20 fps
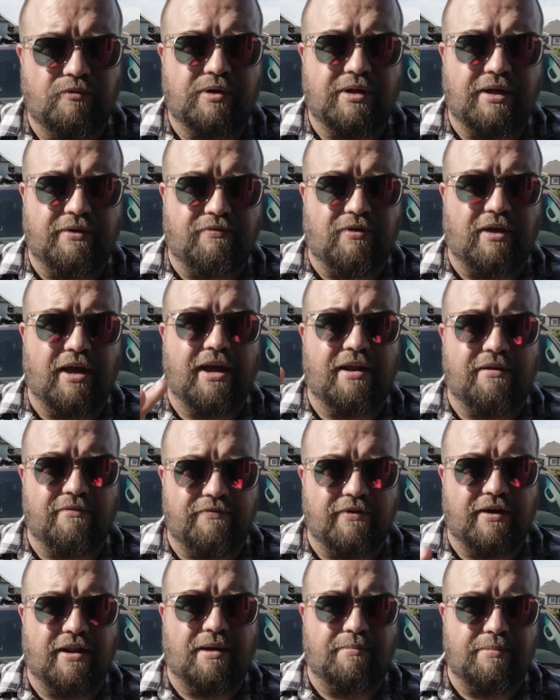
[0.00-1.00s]
deflate and
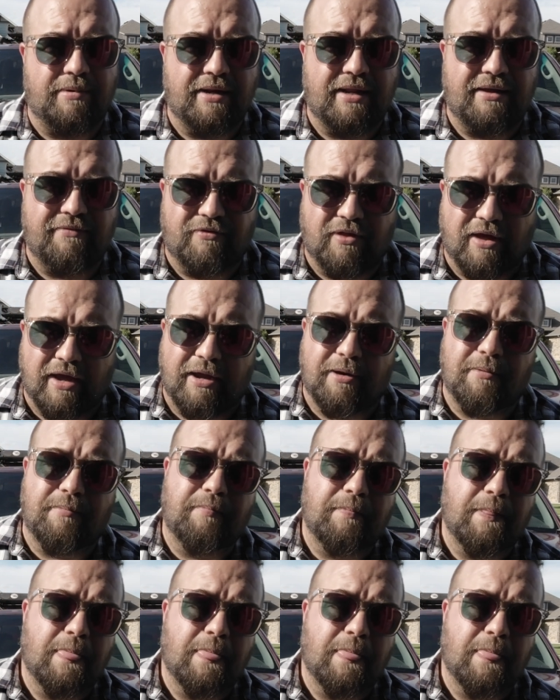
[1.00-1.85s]
fill up and deflate.